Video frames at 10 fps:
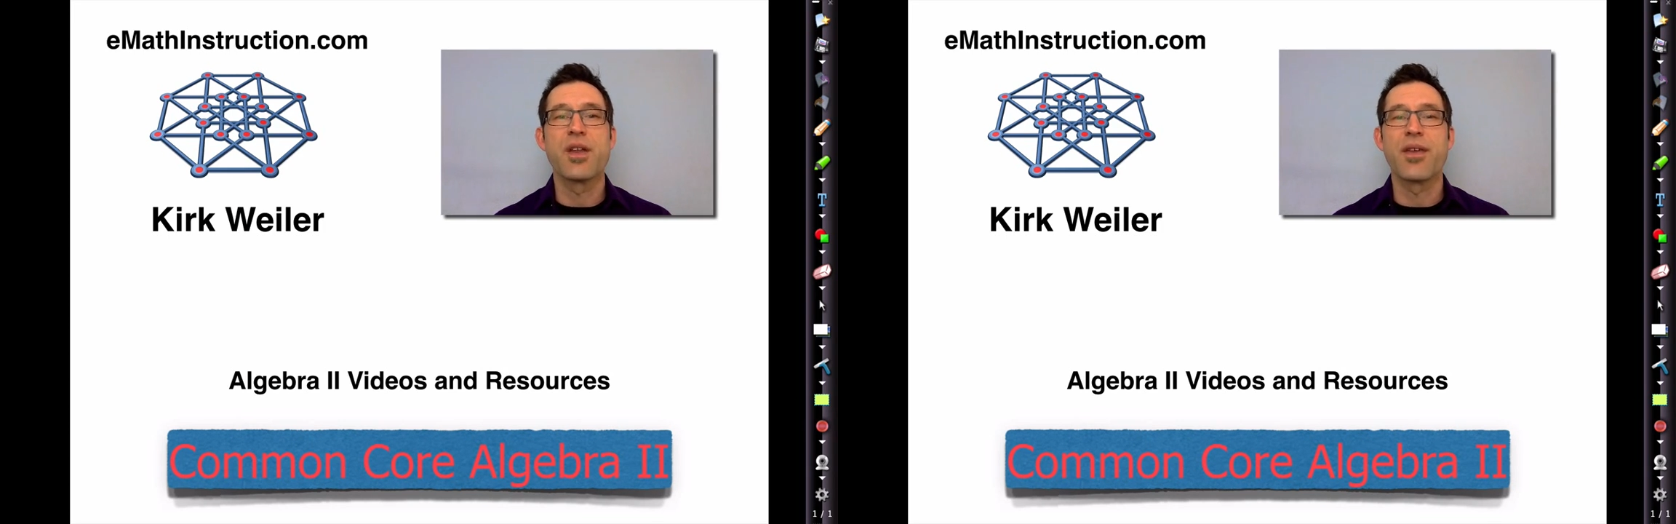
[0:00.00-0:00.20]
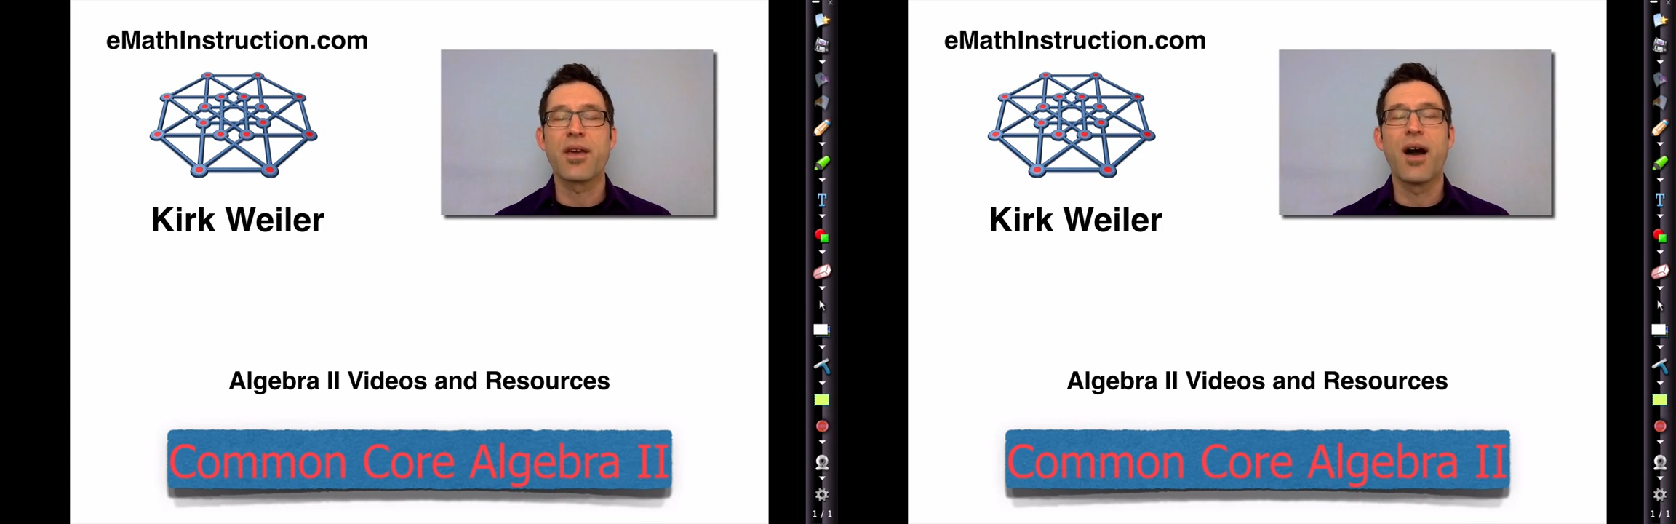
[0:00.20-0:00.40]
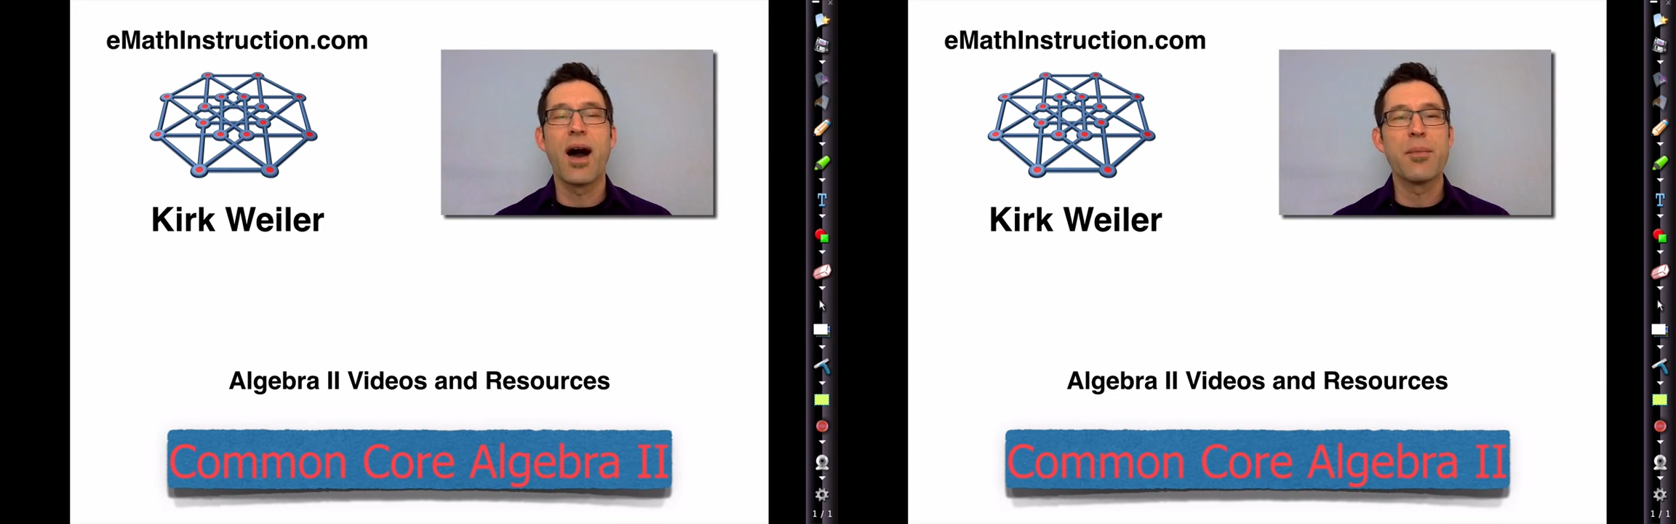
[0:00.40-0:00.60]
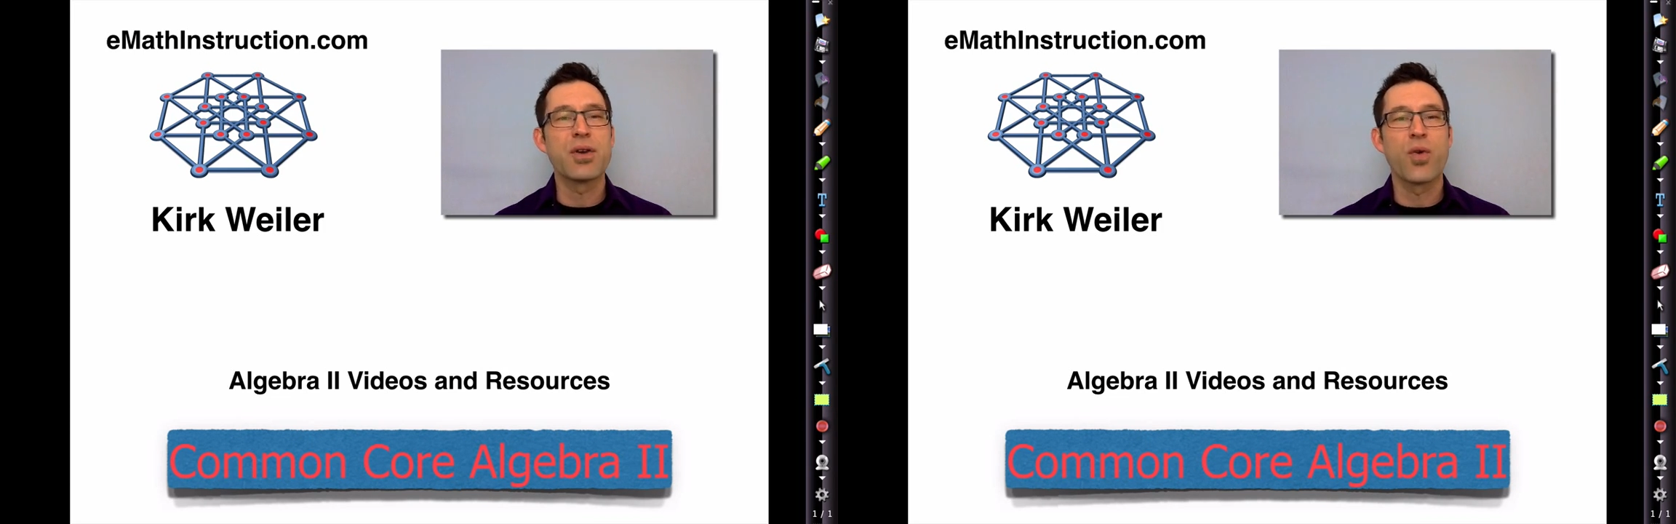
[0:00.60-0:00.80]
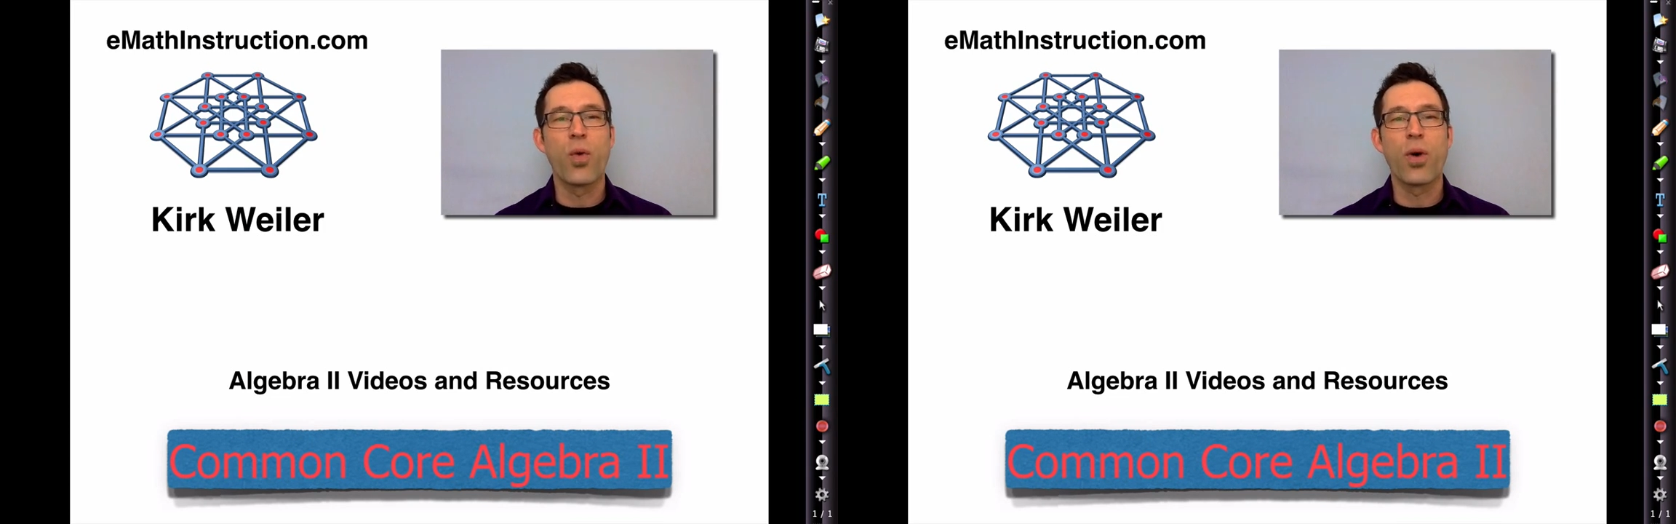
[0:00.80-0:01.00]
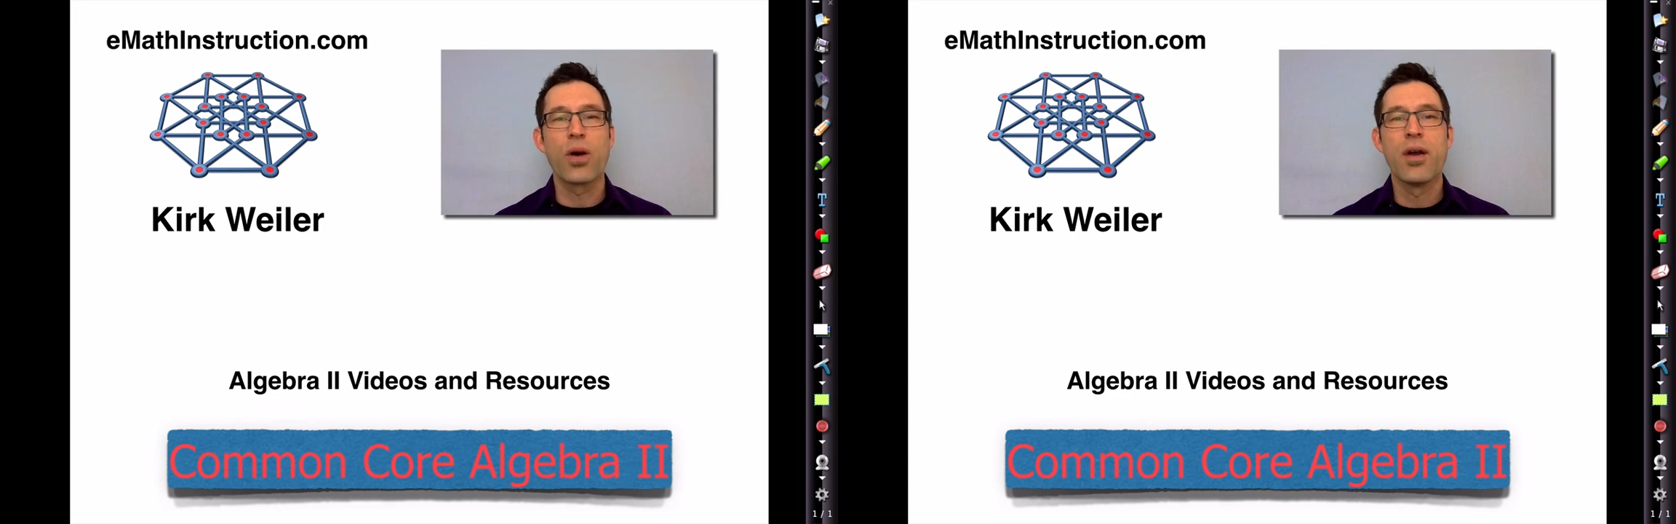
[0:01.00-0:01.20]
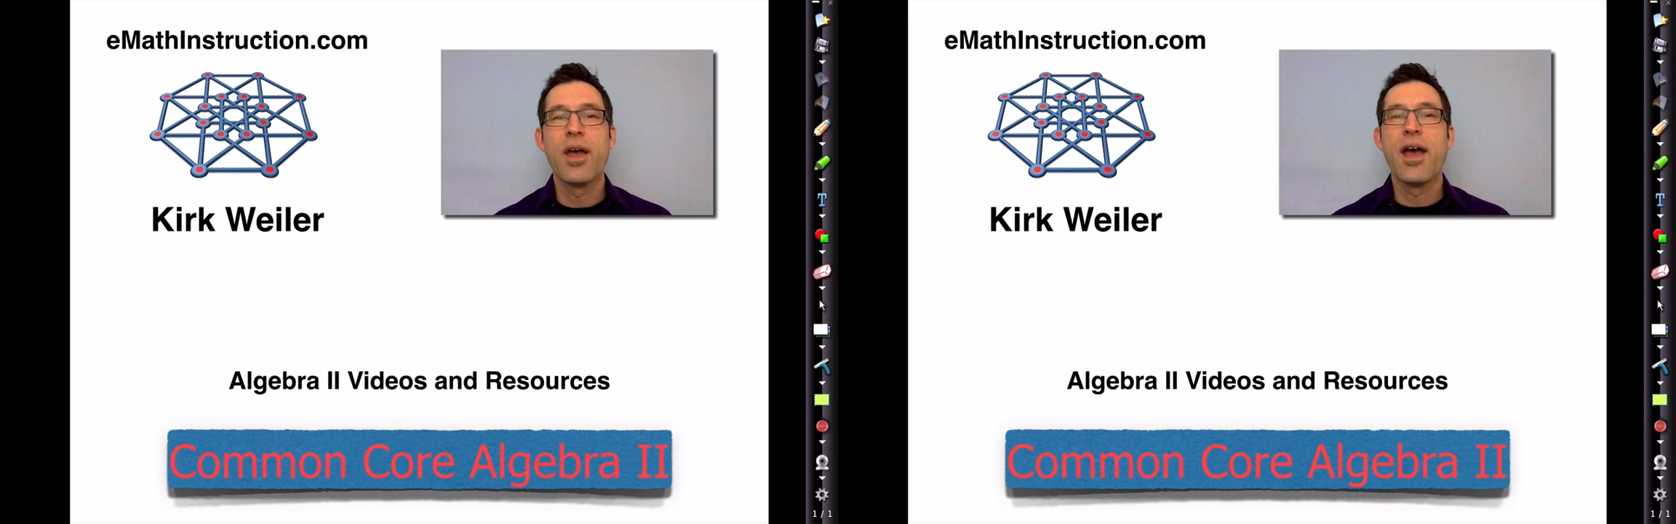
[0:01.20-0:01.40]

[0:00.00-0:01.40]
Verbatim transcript: of the Common Core